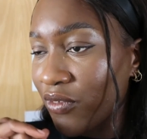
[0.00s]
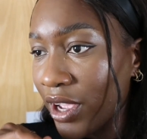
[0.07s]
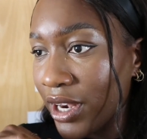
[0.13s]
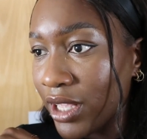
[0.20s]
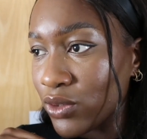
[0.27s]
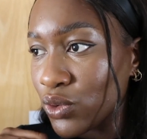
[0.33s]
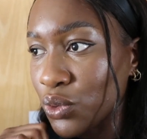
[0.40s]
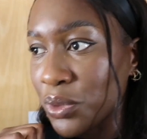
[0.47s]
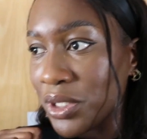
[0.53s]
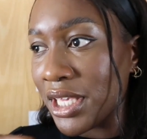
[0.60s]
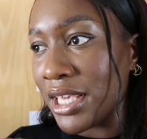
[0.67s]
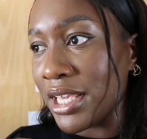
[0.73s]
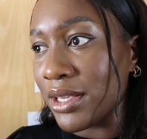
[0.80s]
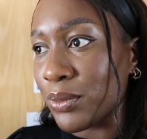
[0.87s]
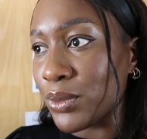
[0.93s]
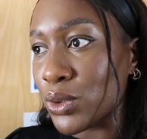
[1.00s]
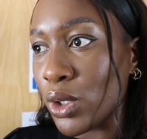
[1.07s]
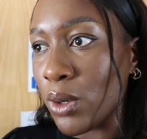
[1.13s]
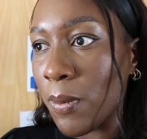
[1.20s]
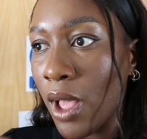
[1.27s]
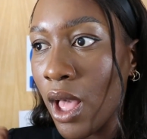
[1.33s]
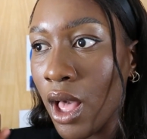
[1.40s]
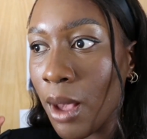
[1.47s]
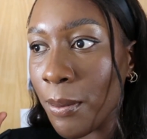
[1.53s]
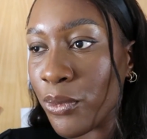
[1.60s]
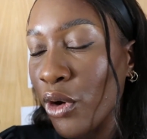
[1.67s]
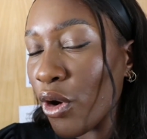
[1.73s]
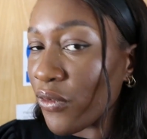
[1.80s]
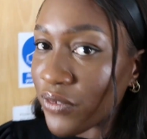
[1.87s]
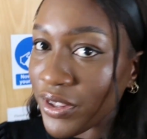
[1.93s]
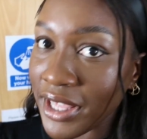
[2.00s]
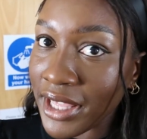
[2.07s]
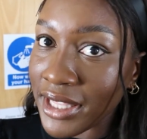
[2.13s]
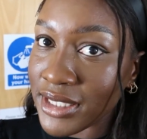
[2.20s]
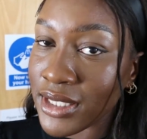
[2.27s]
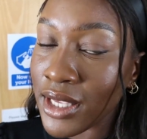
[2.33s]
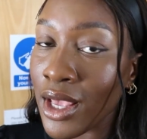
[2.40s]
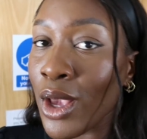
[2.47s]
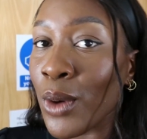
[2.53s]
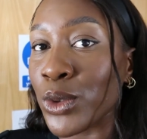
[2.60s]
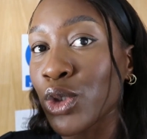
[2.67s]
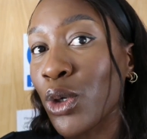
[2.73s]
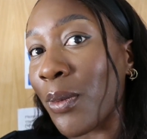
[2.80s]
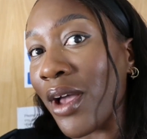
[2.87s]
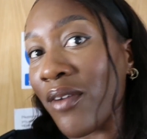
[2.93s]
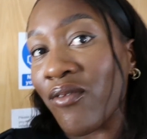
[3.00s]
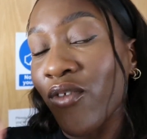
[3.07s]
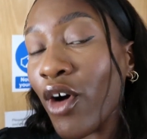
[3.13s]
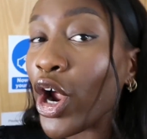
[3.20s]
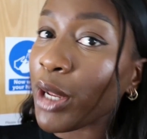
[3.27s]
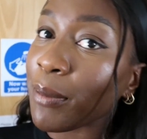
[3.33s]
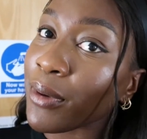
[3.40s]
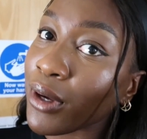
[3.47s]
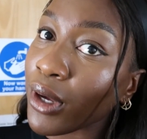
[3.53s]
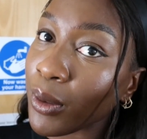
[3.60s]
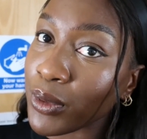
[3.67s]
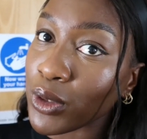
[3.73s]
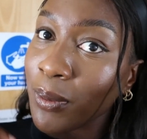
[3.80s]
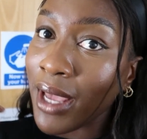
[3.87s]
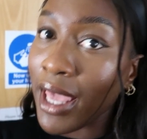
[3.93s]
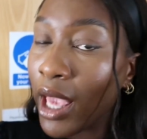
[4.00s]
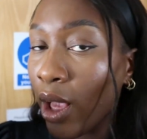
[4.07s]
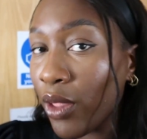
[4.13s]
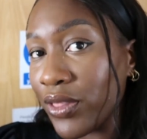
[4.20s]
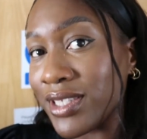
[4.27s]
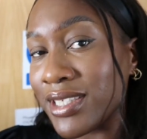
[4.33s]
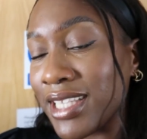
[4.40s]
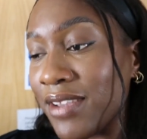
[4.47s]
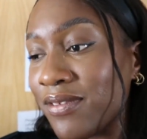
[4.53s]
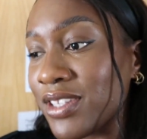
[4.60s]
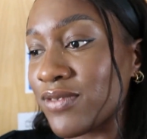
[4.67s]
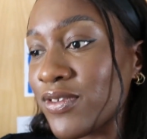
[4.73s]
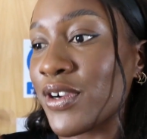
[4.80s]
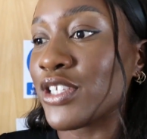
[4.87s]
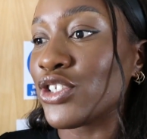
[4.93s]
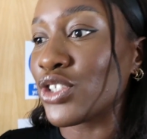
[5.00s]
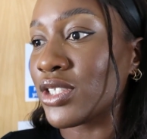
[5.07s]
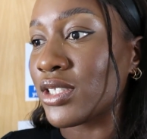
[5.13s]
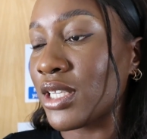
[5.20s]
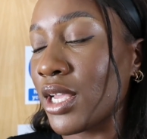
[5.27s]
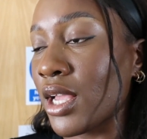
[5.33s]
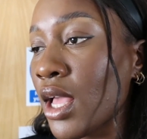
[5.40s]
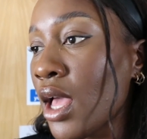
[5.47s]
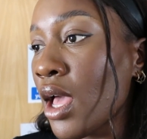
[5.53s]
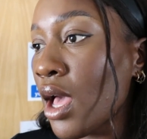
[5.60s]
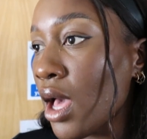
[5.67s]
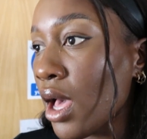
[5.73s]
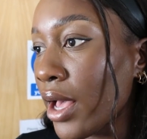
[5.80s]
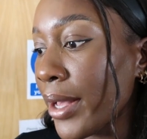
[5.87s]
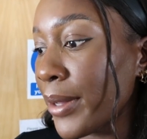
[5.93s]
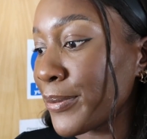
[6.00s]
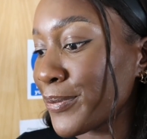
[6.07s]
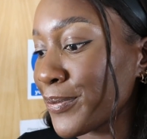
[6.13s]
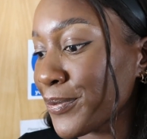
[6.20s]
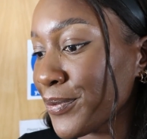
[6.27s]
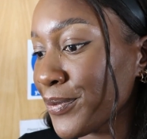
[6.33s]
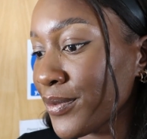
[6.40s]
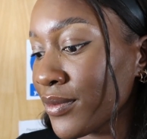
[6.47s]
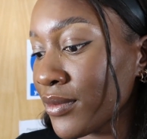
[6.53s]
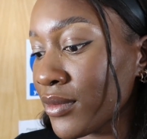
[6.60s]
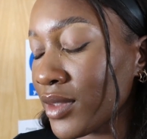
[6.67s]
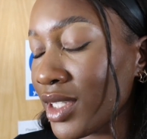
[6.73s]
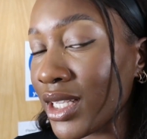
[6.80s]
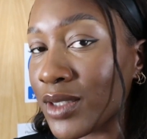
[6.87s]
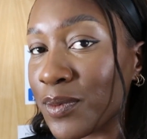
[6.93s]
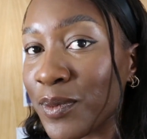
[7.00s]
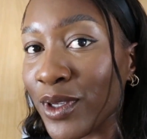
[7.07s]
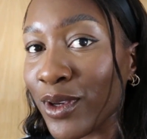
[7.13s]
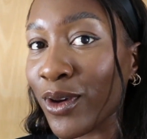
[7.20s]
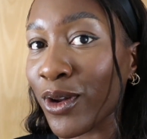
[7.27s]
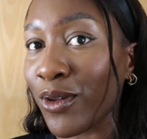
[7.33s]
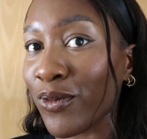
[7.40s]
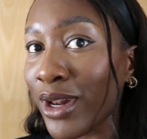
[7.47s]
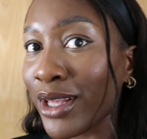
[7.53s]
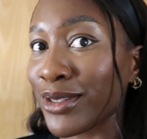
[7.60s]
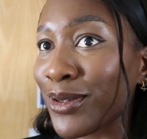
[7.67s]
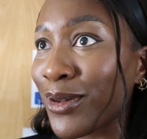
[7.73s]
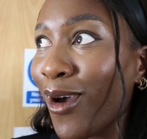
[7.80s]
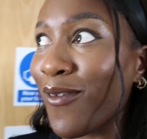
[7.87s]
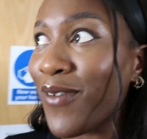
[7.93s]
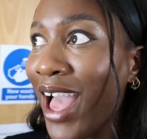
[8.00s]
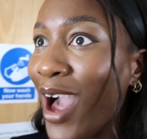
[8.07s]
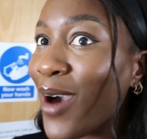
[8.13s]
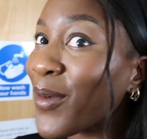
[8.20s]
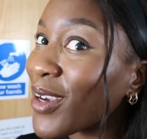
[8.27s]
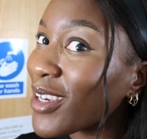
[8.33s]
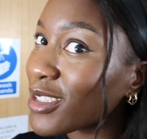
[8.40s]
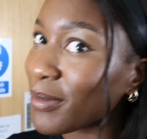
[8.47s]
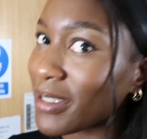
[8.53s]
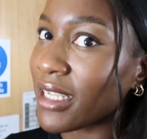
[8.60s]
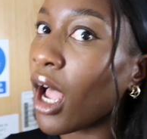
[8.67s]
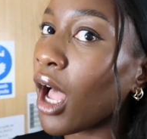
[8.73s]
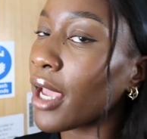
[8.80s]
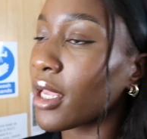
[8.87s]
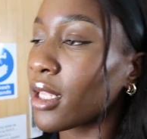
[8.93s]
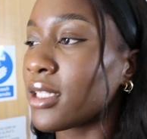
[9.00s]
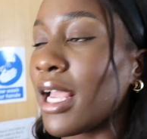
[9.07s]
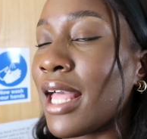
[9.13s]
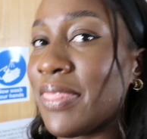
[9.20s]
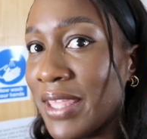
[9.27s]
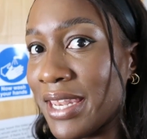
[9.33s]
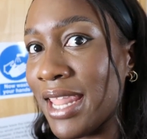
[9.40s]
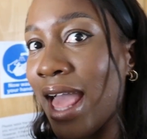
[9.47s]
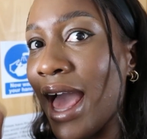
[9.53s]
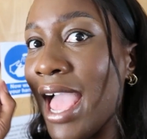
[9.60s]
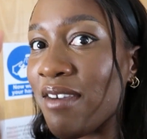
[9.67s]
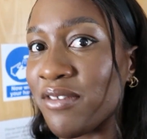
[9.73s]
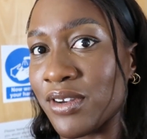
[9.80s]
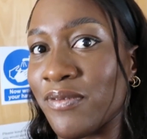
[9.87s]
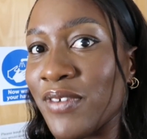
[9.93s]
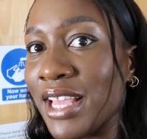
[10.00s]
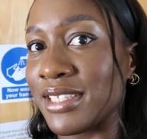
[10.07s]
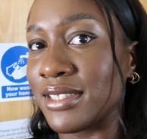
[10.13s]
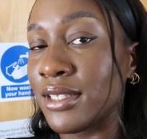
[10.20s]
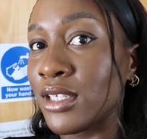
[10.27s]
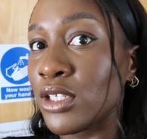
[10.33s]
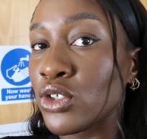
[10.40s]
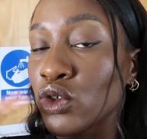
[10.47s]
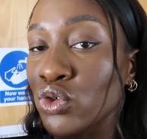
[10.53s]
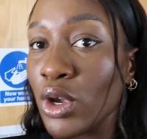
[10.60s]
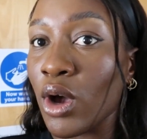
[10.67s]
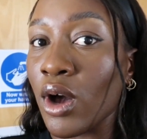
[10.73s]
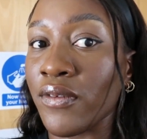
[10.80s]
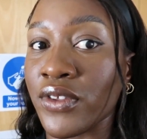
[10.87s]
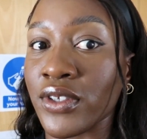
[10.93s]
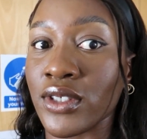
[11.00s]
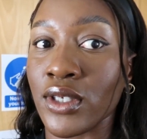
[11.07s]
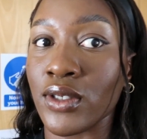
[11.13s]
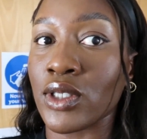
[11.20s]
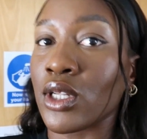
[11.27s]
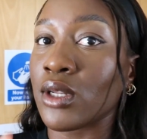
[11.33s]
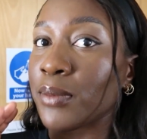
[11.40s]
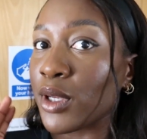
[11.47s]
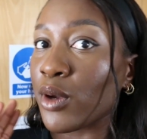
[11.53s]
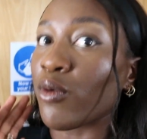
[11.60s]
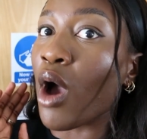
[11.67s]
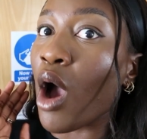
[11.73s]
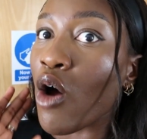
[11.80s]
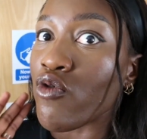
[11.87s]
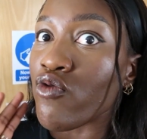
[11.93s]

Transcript: Financial year, we talk about our profits, we talk about environment, we talk about health and safety. It's very interesting. Yeah, it's been going on for like 2.5 hours, we're tired, and then I have an event straight after, so it's gonna be a